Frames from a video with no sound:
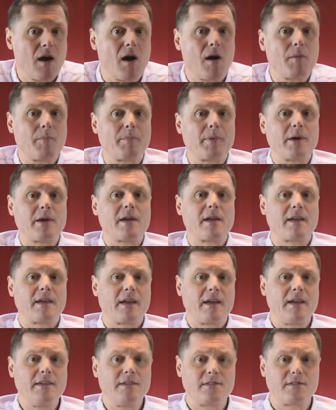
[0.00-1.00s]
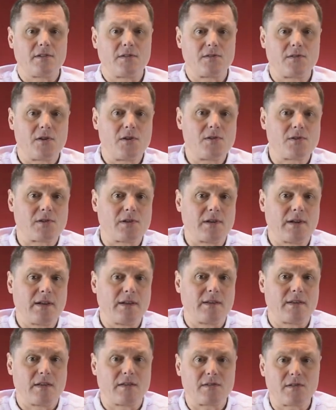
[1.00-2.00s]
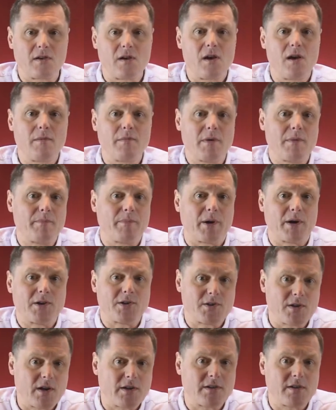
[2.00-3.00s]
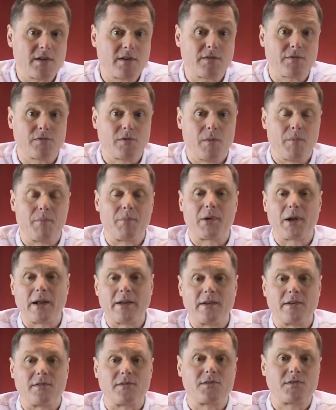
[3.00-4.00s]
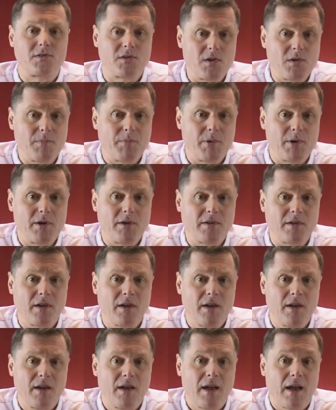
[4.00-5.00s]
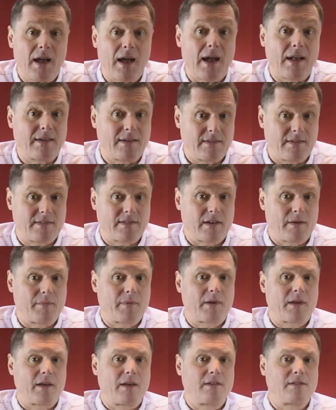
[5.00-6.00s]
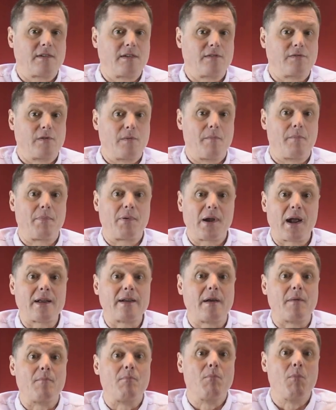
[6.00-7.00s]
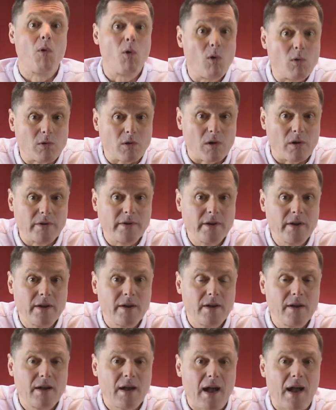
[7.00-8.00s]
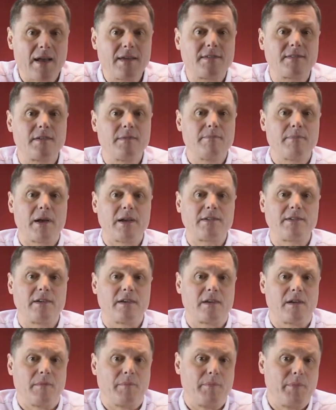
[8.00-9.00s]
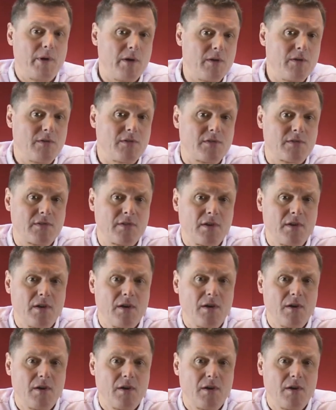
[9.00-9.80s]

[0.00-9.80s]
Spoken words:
are being institutionally determined by judges from Planet Stupid, and in some cases from Planet Moron, as domestic abuse,